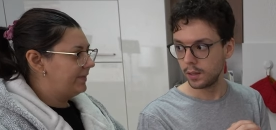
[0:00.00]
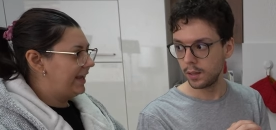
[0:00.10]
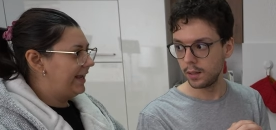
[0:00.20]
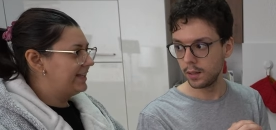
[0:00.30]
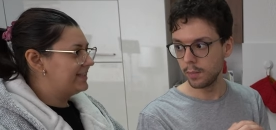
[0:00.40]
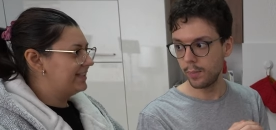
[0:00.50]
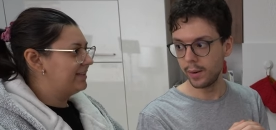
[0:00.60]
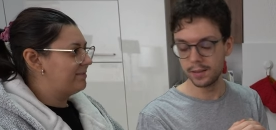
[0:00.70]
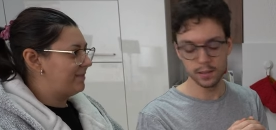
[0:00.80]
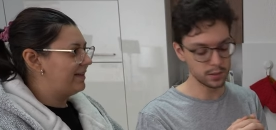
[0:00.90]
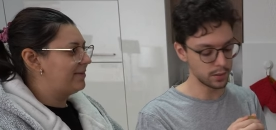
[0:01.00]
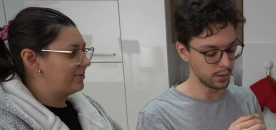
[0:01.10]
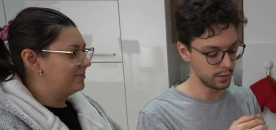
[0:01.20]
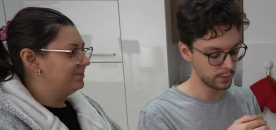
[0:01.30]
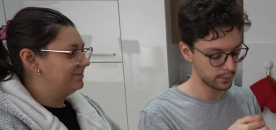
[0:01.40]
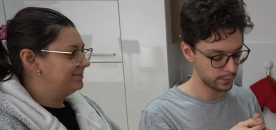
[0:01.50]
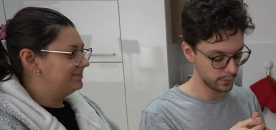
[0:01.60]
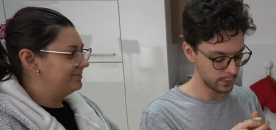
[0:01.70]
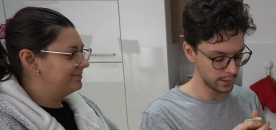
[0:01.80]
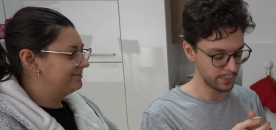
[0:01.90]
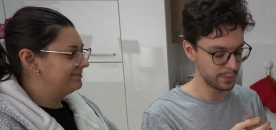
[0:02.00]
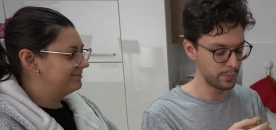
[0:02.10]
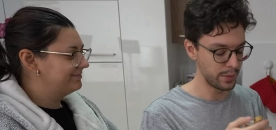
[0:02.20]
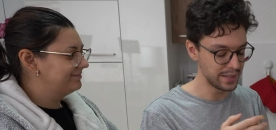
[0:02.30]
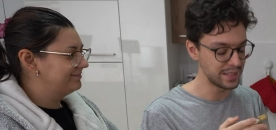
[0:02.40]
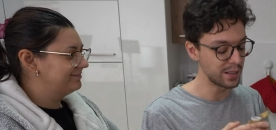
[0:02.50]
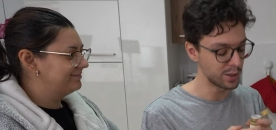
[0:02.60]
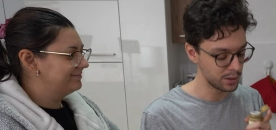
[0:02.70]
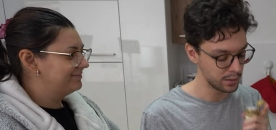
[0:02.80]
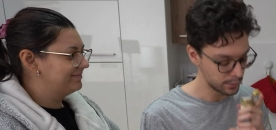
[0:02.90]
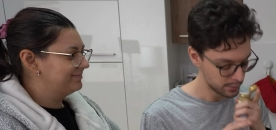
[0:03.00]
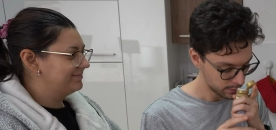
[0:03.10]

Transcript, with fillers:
Speaker 1: I think is my parents is calling my pants are cold.